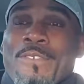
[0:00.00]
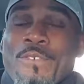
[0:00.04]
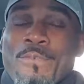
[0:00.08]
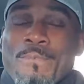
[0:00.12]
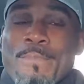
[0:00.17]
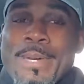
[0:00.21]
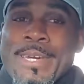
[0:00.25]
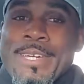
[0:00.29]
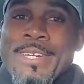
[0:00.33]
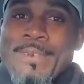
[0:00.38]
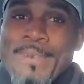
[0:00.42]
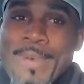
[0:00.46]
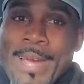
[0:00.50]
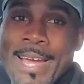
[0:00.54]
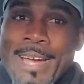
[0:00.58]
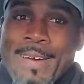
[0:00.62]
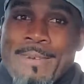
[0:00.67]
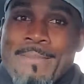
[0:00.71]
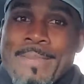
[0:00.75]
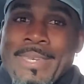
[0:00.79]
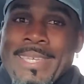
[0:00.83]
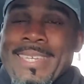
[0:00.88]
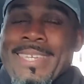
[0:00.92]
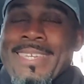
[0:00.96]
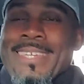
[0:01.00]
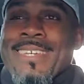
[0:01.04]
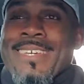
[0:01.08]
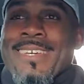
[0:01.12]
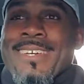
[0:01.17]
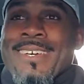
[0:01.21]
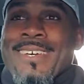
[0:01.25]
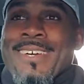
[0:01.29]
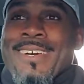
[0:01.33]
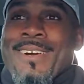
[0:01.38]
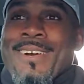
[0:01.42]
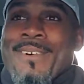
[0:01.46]
you've been around me
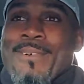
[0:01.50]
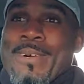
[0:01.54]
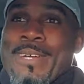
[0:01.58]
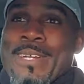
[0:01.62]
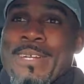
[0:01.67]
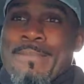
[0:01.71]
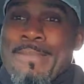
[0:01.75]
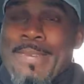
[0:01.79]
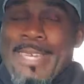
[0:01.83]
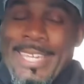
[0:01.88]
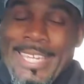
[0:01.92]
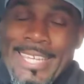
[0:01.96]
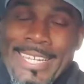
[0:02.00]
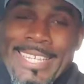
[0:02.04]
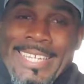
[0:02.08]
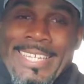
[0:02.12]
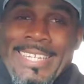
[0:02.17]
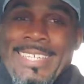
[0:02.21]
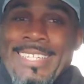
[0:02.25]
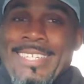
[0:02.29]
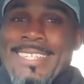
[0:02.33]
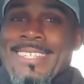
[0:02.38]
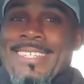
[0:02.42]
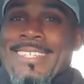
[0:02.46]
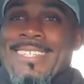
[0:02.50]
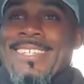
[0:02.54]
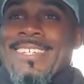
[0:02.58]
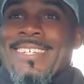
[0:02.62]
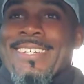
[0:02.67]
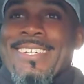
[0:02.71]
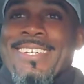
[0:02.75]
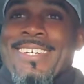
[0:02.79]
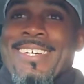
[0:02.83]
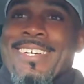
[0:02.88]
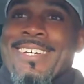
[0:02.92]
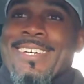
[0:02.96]
when I'm eating,
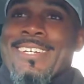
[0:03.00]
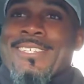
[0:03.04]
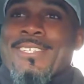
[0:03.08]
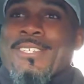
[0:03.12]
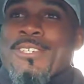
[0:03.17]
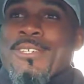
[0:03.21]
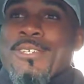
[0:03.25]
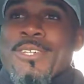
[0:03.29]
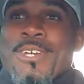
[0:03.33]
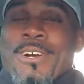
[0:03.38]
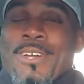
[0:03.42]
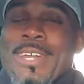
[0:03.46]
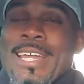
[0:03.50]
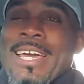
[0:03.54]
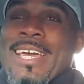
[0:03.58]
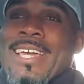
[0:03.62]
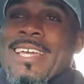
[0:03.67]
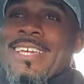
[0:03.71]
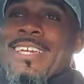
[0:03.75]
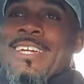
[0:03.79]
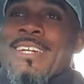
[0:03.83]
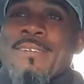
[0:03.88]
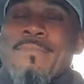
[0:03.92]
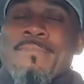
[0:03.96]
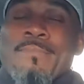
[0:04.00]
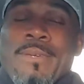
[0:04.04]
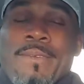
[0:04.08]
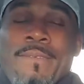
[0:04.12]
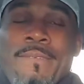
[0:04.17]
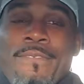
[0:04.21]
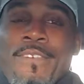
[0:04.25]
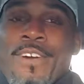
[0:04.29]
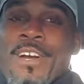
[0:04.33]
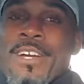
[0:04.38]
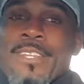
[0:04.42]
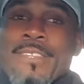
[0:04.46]
you know that couldn't be
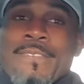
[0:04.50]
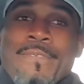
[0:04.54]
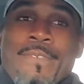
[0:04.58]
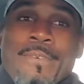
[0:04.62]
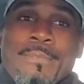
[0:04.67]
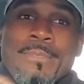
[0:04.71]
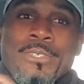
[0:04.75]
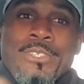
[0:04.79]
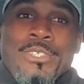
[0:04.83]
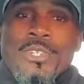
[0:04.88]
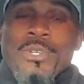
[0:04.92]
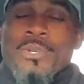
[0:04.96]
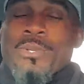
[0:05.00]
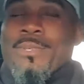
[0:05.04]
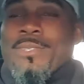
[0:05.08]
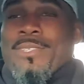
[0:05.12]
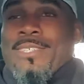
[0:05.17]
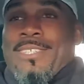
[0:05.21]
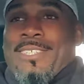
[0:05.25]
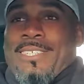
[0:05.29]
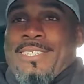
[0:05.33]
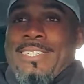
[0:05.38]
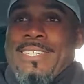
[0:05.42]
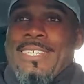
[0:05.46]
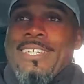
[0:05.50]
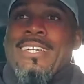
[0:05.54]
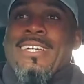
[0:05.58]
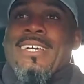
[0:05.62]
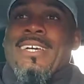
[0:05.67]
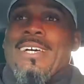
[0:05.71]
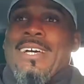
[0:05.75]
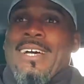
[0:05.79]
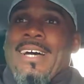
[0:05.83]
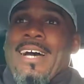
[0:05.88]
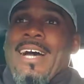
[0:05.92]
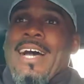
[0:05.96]
farther from the truth.
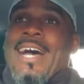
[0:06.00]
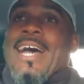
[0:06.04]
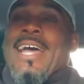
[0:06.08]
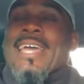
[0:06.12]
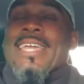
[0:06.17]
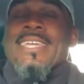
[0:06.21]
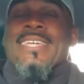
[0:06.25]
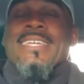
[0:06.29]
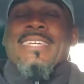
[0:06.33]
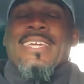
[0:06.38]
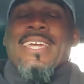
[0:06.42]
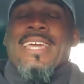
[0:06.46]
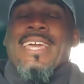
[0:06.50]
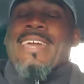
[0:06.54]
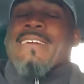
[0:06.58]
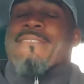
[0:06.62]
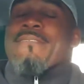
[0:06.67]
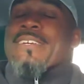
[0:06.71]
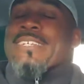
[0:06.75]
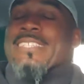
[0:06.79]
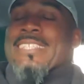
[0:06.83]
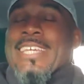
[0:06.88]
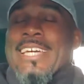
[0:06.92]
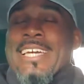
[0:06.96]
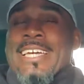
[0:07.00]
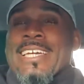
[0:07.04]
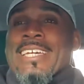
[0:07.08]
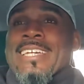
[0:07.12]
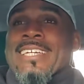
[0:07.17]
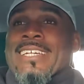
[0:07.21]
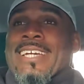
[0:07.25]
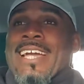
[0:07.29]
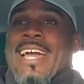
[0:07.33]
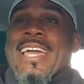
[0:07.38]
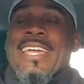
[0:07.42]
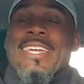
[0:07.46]
I eat
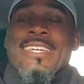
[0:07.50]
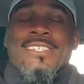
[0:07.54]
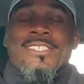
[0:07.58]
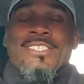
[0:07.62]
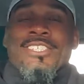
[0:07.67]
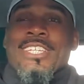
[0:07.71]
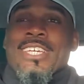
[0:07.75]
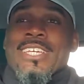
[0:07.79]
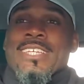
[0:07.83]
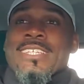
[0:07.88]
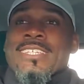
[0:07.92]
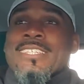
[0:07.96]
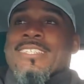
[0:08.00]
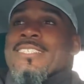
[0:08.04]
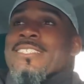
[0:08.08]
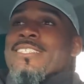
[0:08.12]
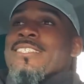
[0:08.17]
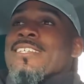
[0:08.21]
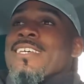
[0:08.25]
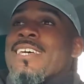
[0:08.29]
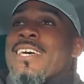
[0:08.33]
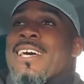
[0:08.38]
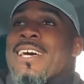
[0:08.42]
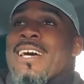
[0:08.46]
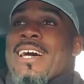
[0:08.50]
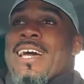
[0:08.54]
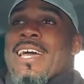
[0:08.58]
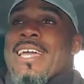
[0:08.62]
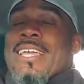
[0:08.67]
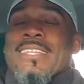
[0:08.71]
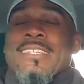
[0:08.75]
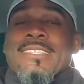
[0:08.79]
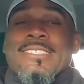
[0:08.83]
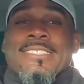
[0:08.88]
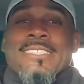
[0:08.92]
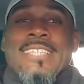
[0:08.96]
everything. I eat chitlins,
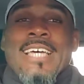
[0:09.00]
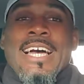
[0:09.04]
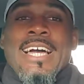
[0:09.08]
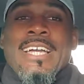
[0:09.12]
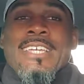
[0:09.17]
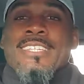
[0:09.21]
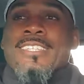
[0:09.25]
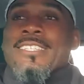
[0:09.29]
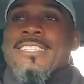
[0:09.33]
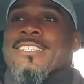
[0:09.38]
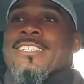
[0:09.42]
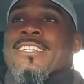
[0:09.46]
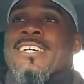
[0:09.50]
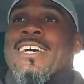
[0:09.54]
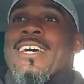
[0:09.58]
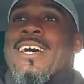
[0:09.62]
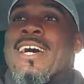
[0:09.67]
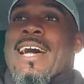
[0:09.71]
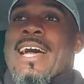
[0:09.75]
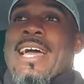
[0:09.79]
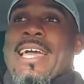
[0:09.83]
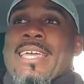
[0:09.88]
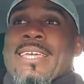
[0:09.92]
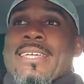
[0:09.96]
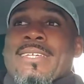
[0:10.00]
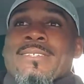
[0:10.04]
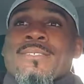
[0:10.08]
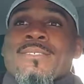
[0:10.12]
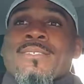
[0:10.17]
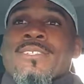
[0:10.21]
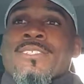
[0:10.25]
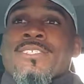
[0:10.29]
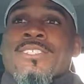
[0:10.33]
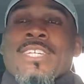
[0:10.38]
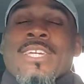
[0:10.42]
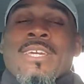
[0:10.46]
I eat lasagna, I
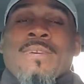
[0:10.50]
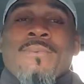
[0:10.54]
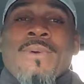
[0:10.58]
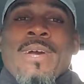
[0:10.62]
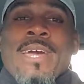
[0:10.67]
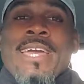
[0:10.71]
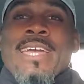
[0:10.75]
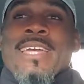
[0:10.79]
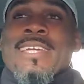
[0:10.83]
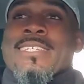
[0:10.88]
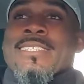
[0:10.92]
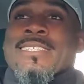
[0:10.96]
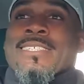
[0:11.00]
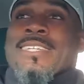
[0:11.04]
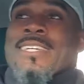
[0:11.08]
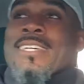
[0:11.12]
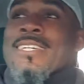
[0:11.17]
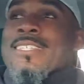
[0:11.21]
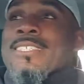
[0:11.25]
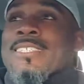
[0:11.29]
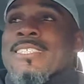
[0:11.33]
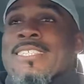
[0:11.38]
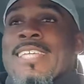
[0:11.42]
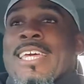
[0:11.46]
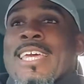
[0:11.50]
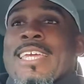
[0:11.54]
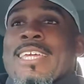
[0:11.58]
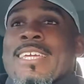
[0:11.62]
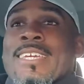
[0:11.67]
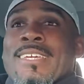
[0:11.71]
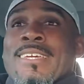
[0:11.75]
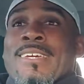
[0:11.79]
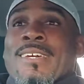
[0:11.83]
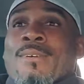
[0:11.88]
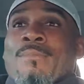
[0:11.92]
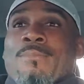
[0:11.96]
eat chicken wings, steak,
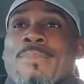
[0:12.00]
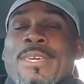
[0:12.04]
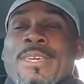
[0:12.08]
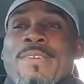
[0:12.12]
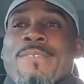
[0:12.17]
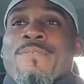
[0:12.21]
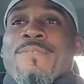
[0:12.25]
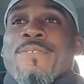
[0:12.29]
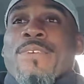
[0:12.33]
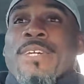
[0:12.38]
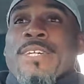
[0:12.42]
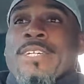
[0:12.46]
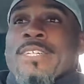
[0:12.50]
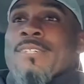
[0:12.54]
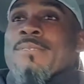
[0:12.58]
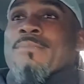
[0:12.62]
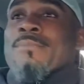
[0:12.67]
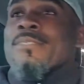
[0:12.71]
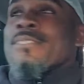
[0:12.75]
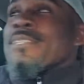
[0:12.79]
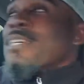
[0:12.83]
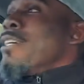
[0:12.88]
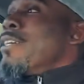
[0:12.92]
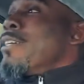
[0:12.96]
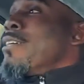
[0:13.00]
beef ribs,